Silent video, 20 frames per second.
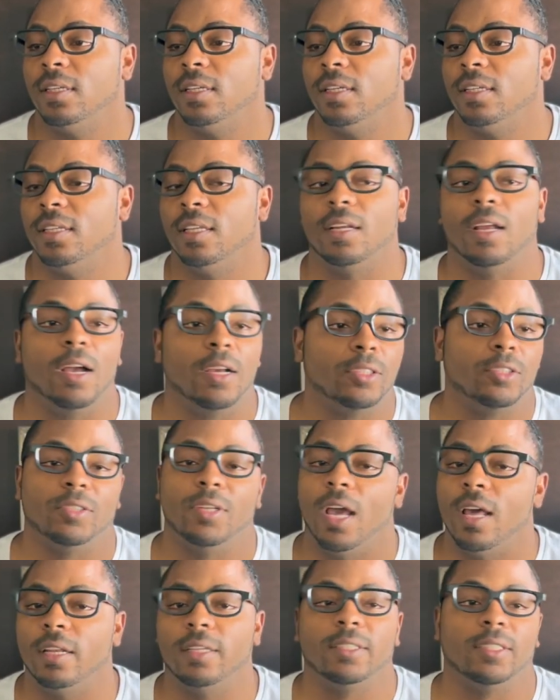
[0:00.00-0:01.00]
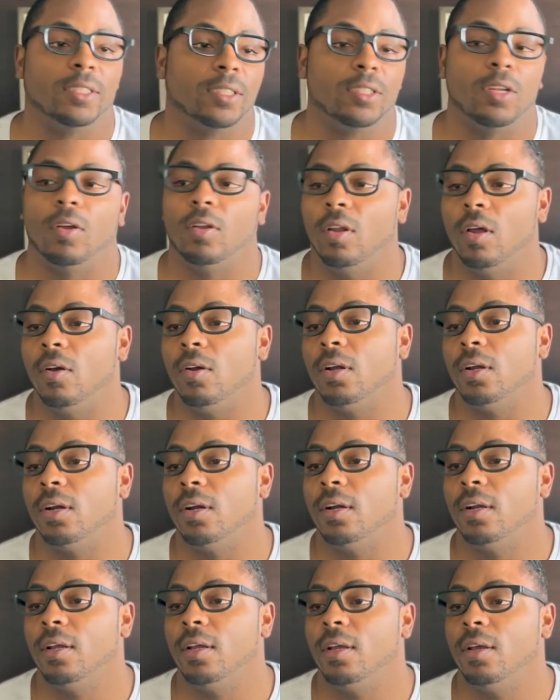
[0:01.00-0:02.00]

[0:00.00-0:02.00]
then $100 is no longer